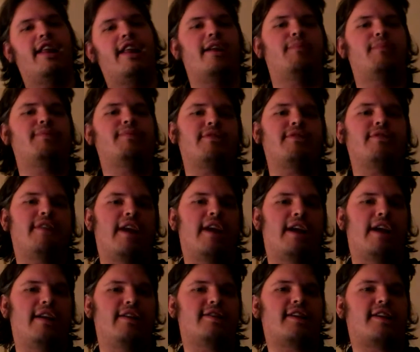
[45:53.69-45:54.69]
and then
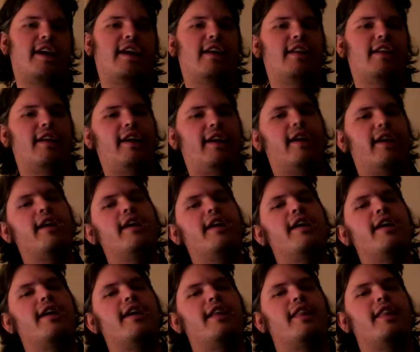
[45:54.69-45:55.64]
episode 10 is kind of like